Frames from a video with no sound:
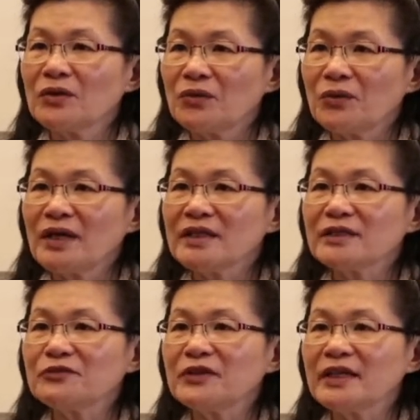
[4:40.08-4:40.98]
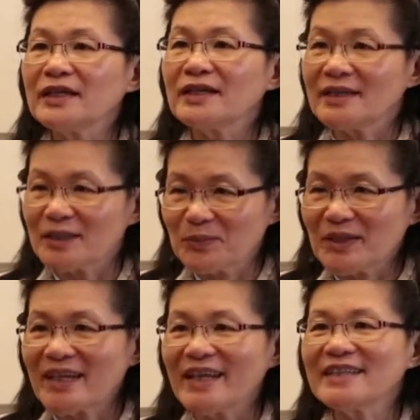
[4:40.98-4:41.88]
Relatively a little bit
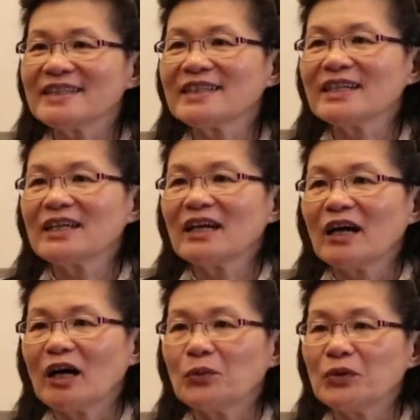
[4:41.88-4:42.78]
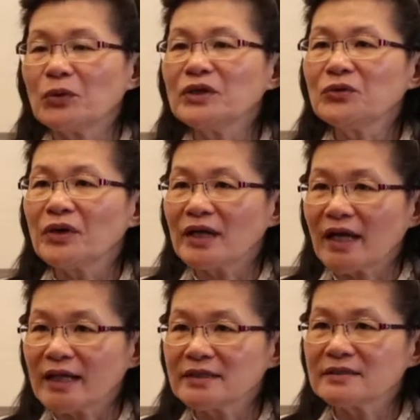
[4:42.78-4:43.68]
late, uh, we only
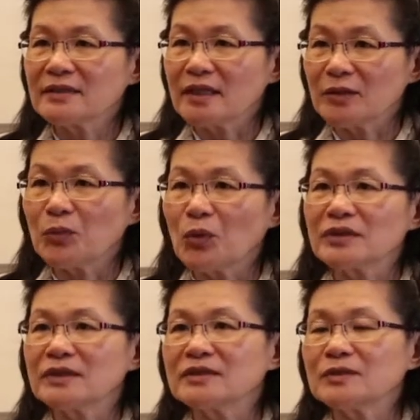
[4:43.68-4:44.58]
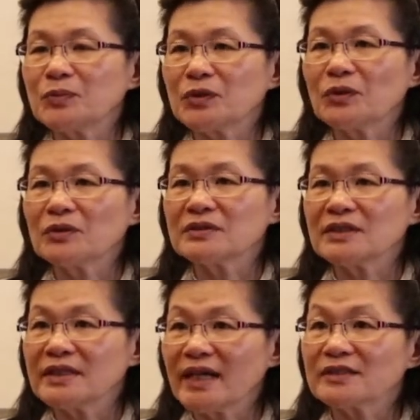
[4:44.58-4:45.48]
realize the importance because
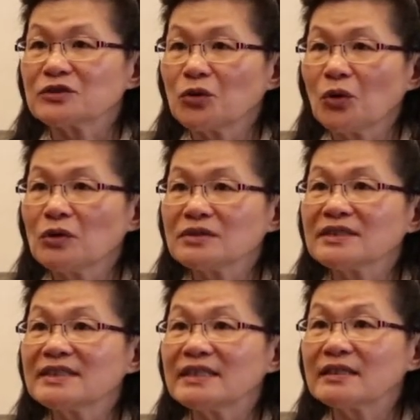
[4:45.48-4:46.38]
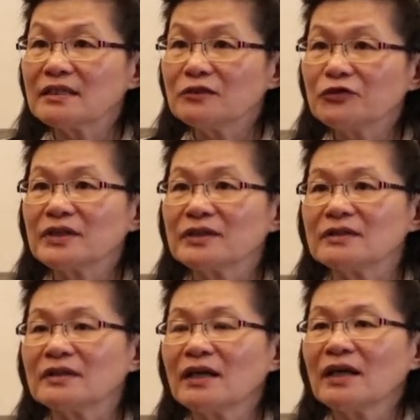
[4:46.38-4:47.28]
it has caused
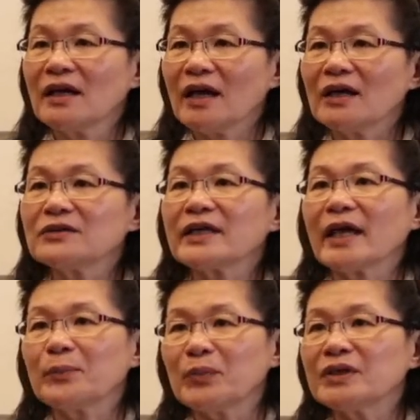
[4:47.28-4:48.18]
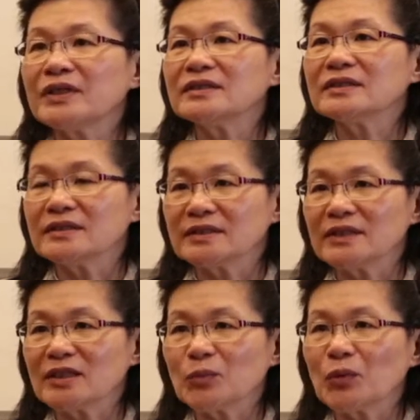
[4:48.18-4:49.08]
significant healthcare burdens in
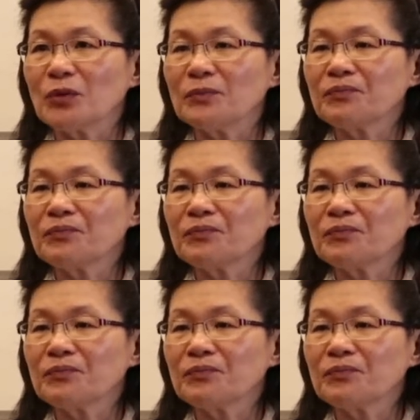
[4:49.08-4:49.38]
Singapore.